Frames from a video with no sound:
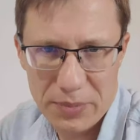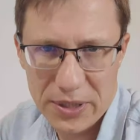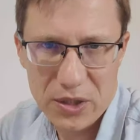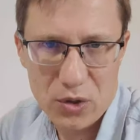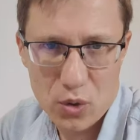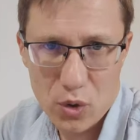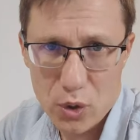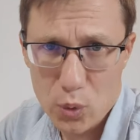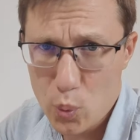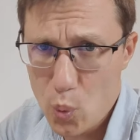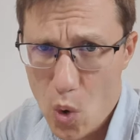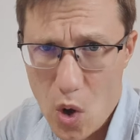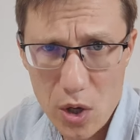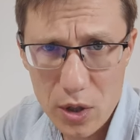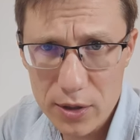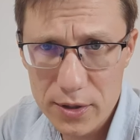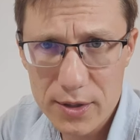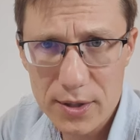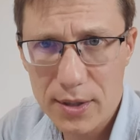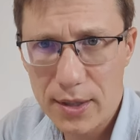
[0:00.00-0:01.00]
Bitcoin
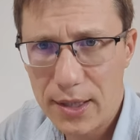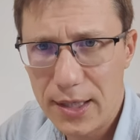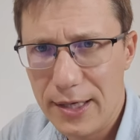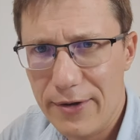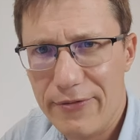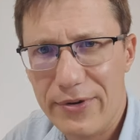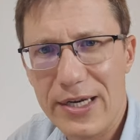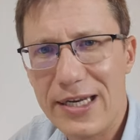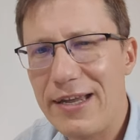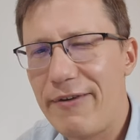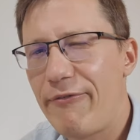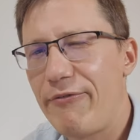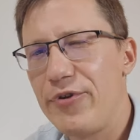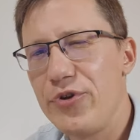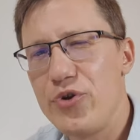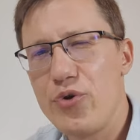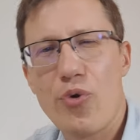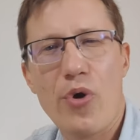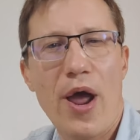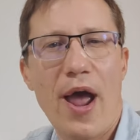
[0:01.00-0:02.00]
wallet, even if
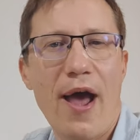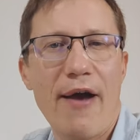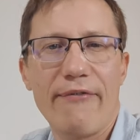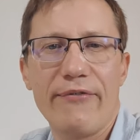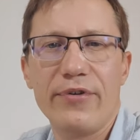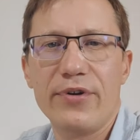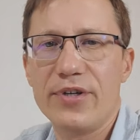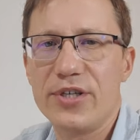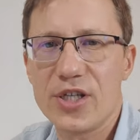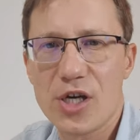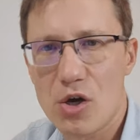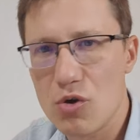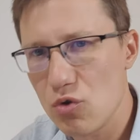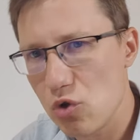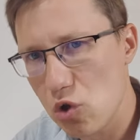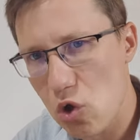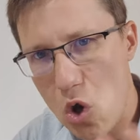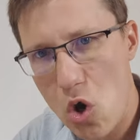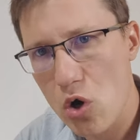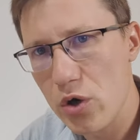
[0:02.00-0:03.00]
you haven't
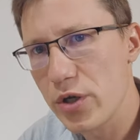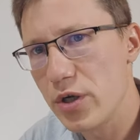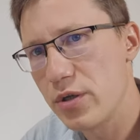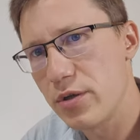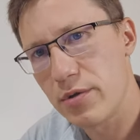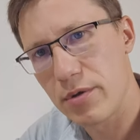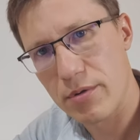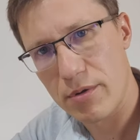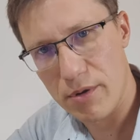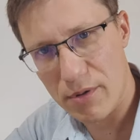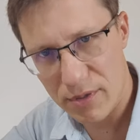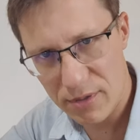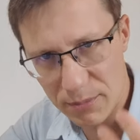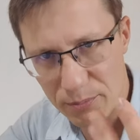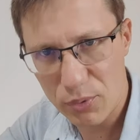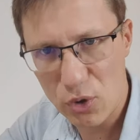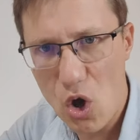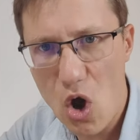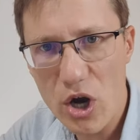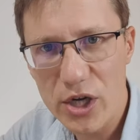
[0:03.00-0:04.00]
downloaded the
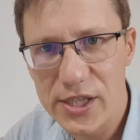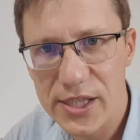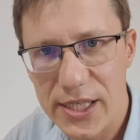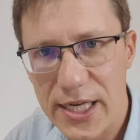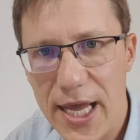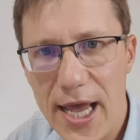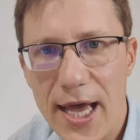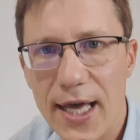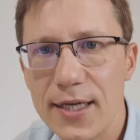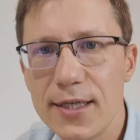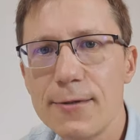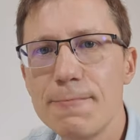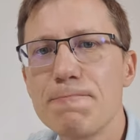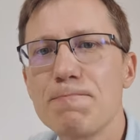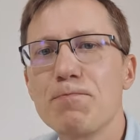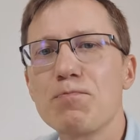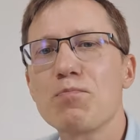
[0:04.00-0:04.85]
blocks yet,